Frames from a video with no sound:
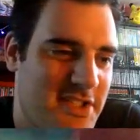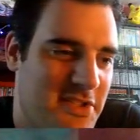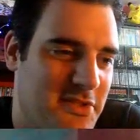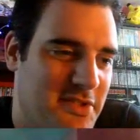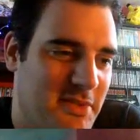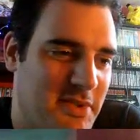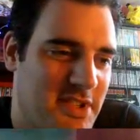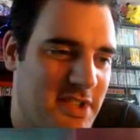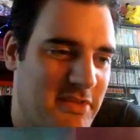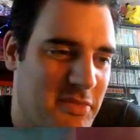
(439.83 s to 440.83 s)
to some of the
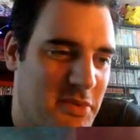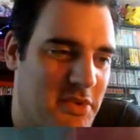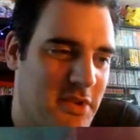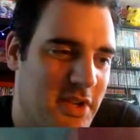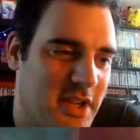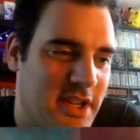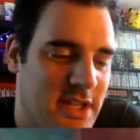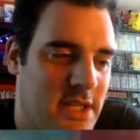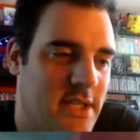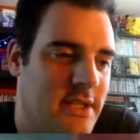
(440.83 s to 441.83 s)
stuff we were doing earlier.